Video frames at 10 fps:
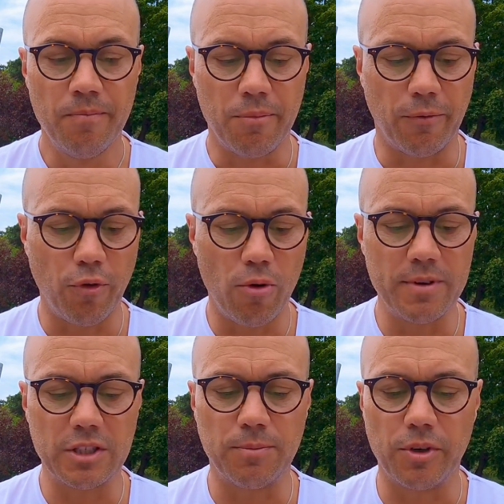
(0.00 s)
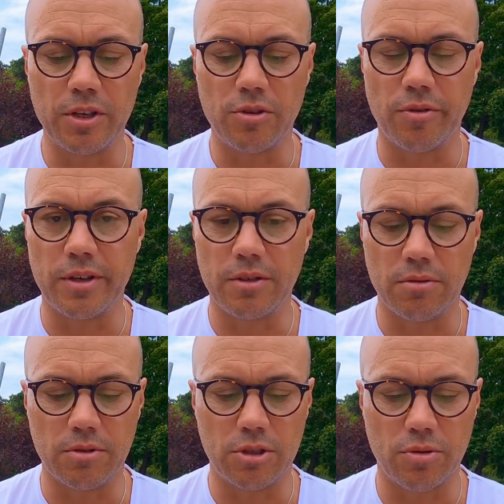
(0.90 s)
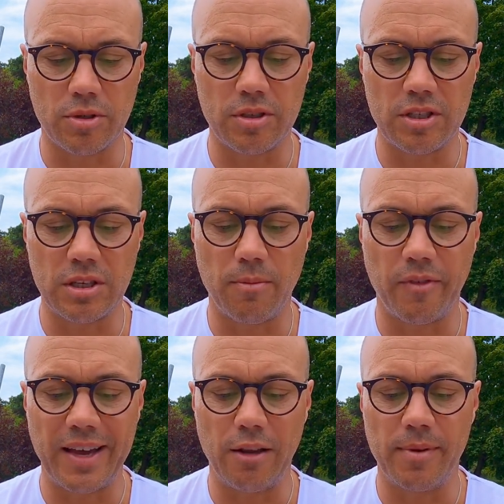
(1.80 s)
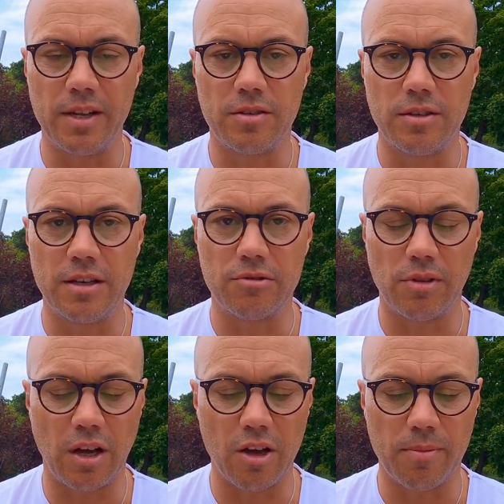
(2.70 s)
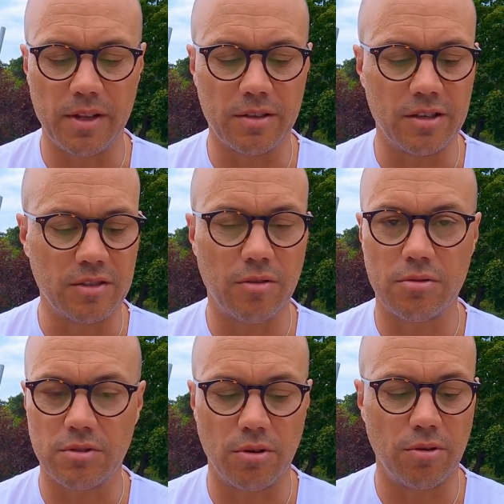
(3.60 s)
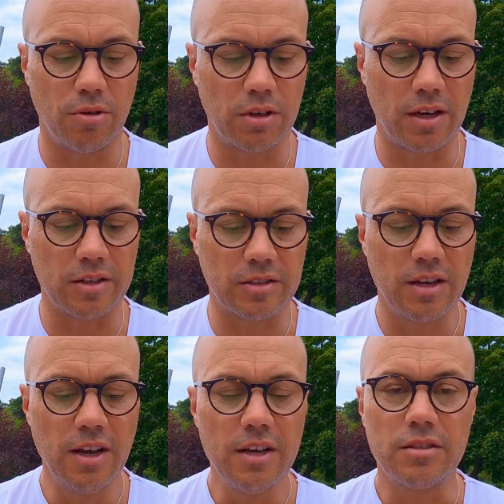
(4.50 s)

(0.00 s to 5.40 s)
Performance monitoring to ensure system availability and reliability is also your task.